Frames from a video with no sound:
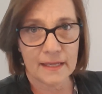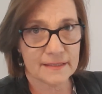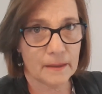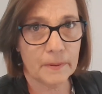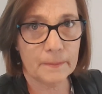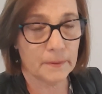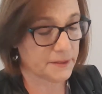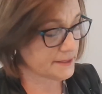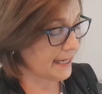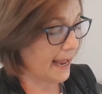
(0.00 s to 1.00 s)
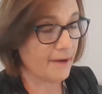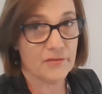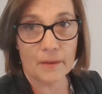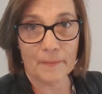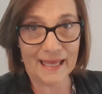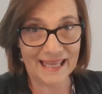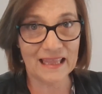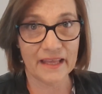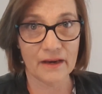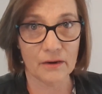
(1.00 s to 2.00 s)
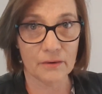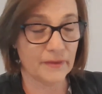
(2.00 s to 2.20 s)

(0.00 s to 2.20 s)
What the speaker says: Some people just have them in there.